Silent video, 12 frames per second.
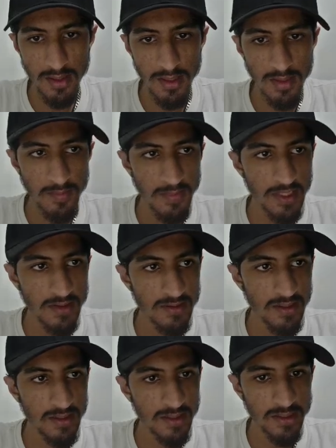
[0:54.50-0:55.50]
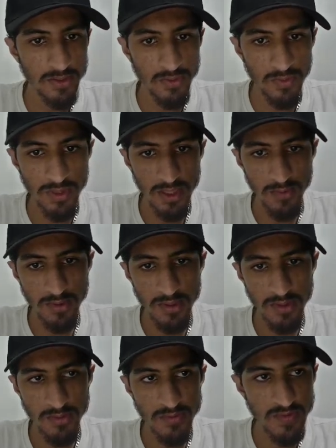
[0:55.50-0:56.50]
main target, or what I
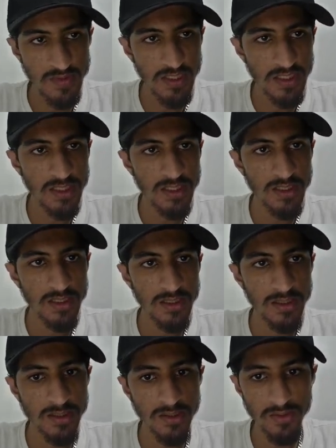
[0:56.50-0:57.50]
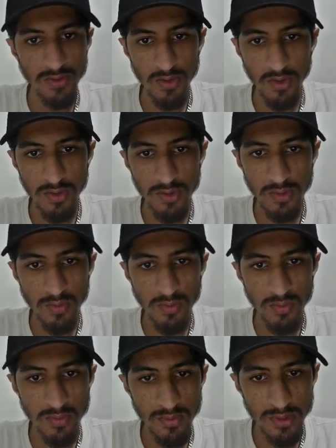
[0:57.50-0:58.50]
wanted to see New York do,
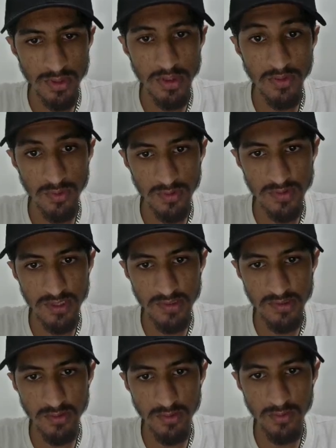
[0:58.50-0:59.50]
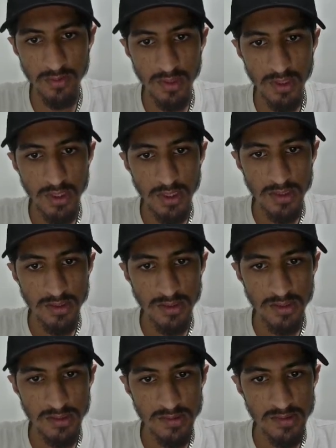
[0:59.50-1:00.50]
the New York session do.
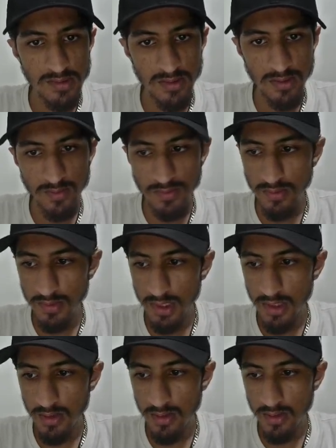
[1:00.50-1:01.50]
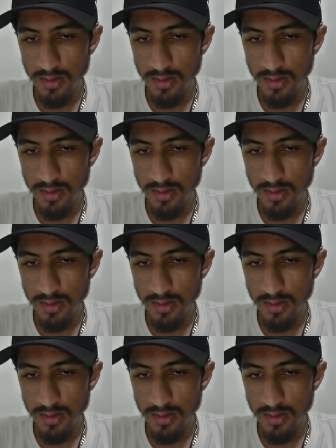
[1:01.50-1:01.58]
This 1 hour